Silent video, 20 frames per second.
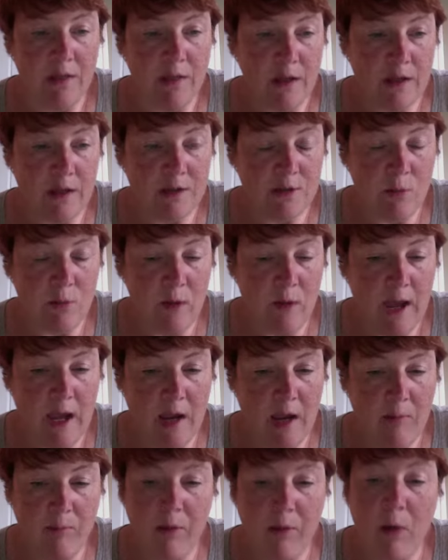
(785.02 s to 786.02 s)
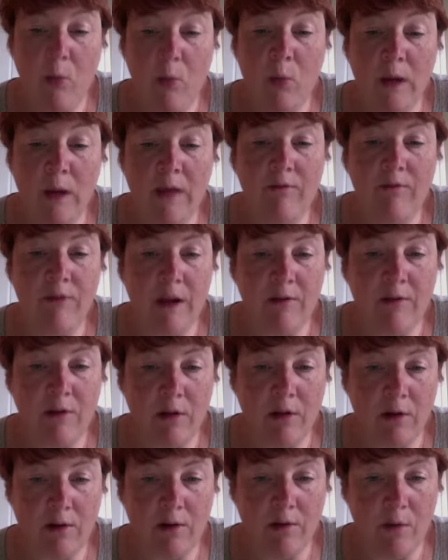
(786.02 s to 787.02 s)
this way, but we've
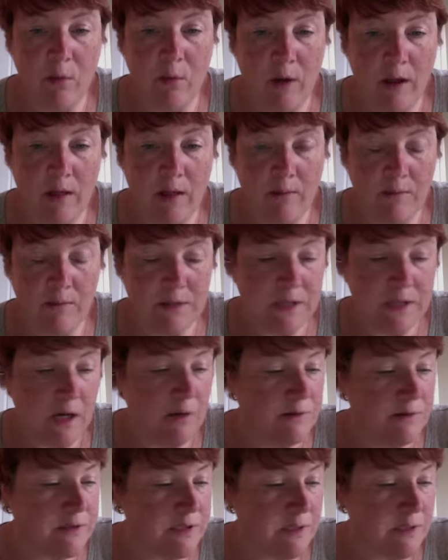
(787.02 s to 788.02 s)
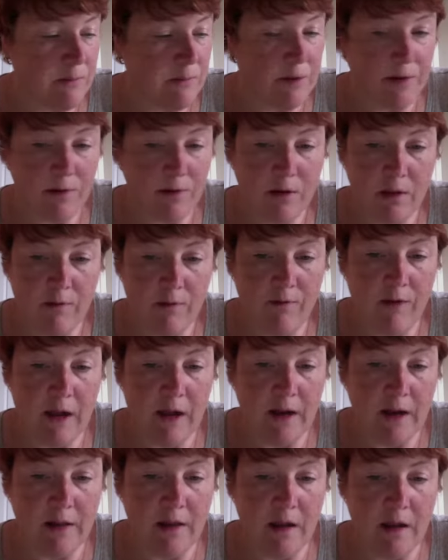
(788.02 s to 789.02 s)
never learned the way themselves, similar to the
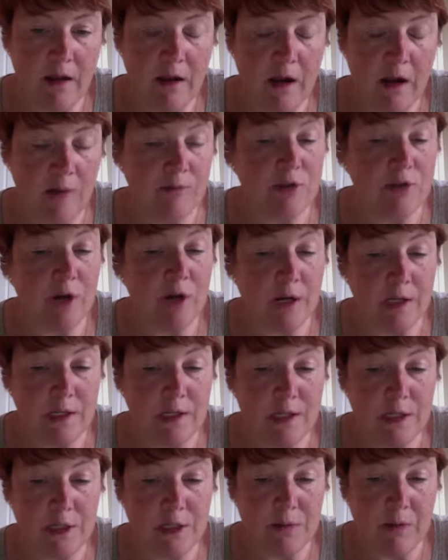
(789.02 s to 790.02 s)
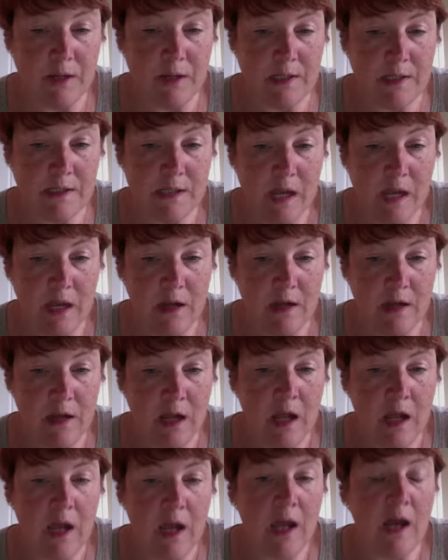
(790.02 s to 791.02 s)
fact that I'm trying to teach my son
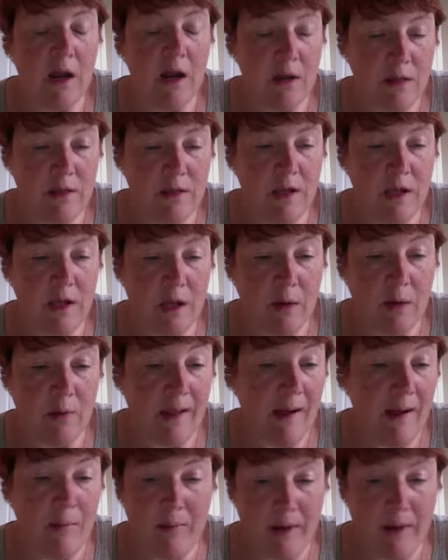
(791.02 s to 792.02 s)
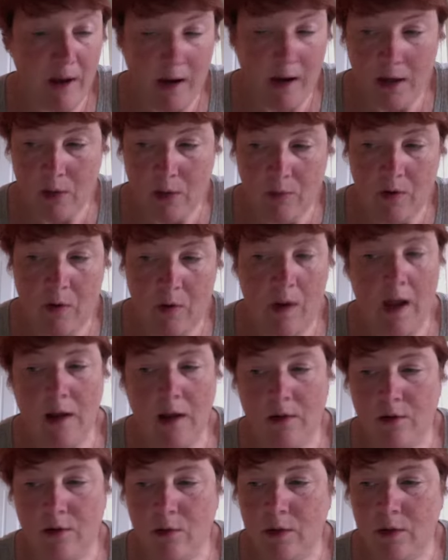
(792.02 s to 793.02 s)
how to think out loud, but I don't know how
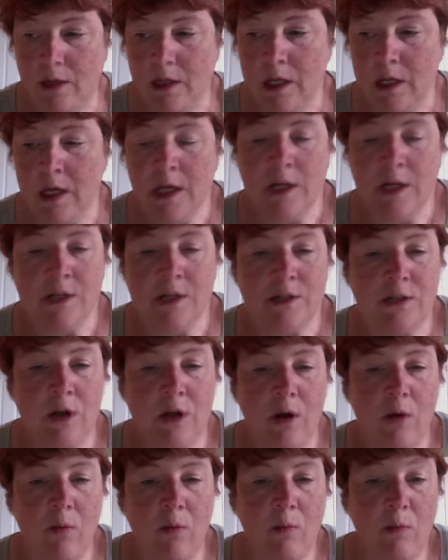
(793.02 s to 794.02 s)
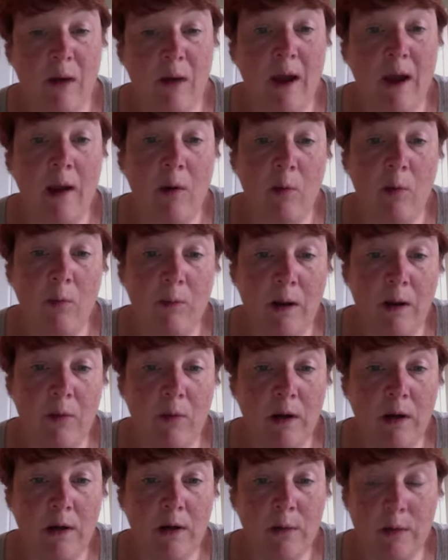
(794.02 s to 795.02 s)
to do it. So my
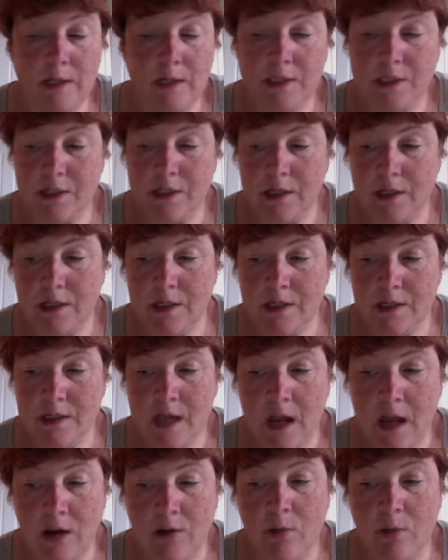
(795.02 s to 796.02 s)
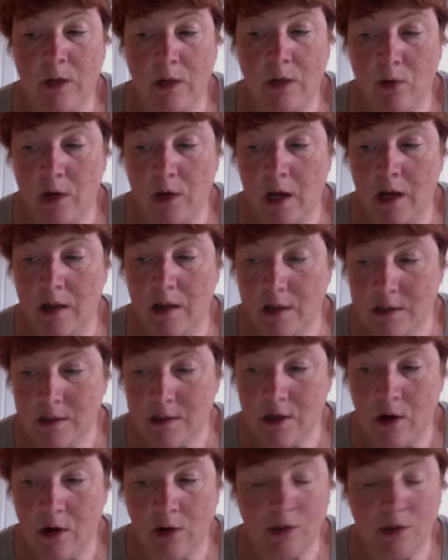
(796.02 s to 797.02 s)
one question is, how do we create
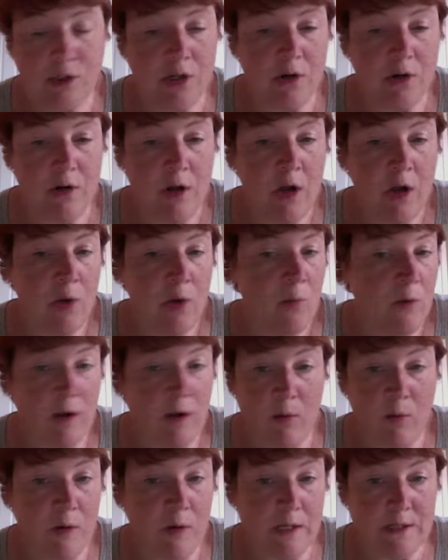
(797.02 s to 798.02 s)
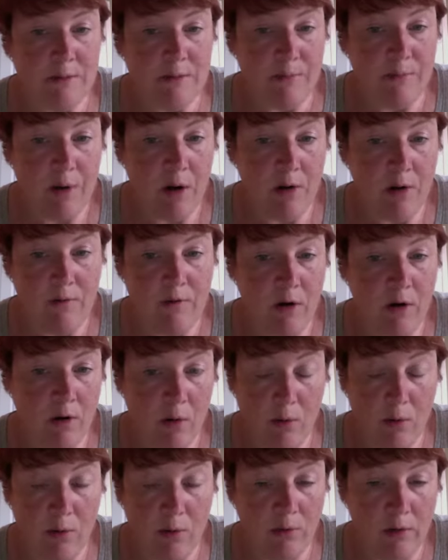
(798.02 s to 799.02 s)
this culture when it wasn't part of
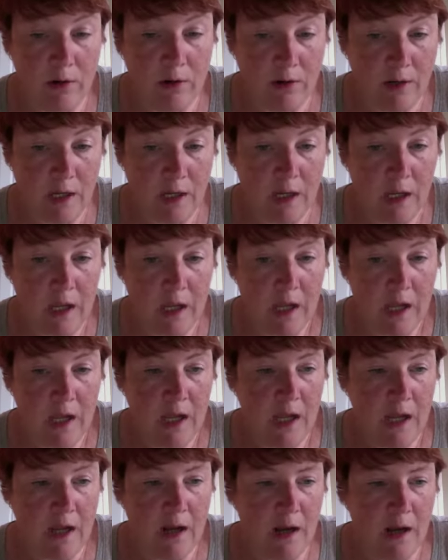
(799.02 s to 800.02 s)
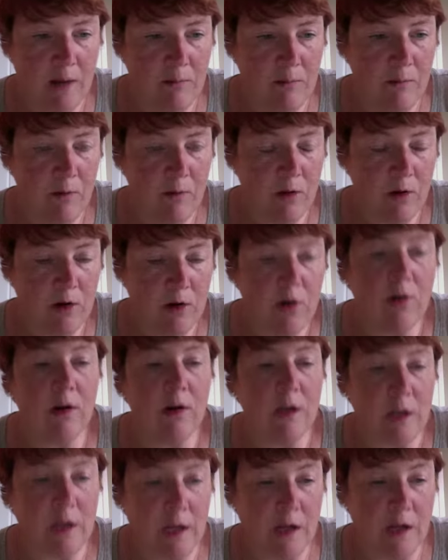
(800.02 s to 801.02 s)
our own learning? And I'm
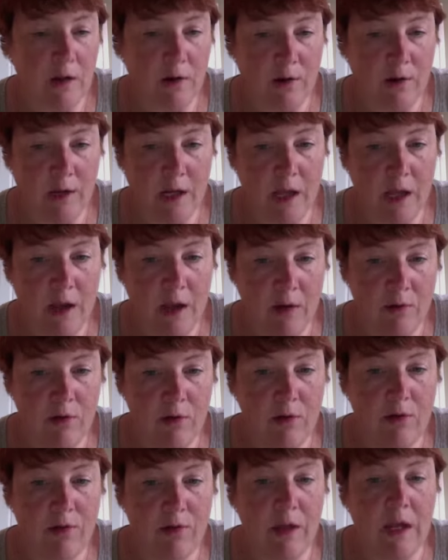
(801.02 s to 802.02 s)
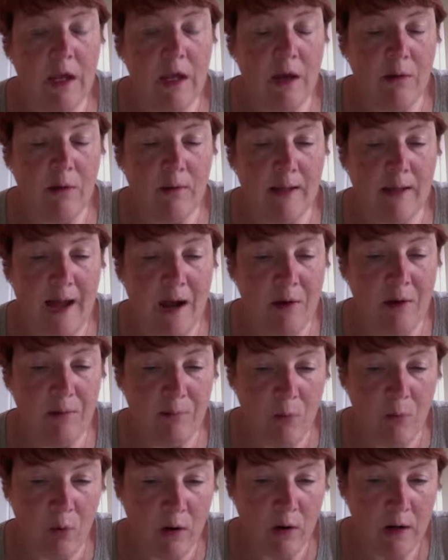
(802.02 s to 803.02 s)
currently learning how to think out
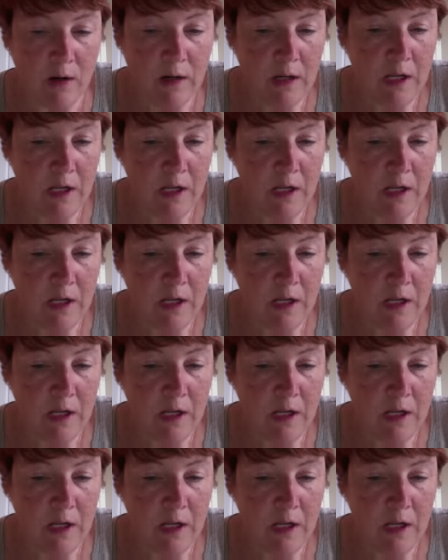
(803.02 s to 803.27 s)
loud more,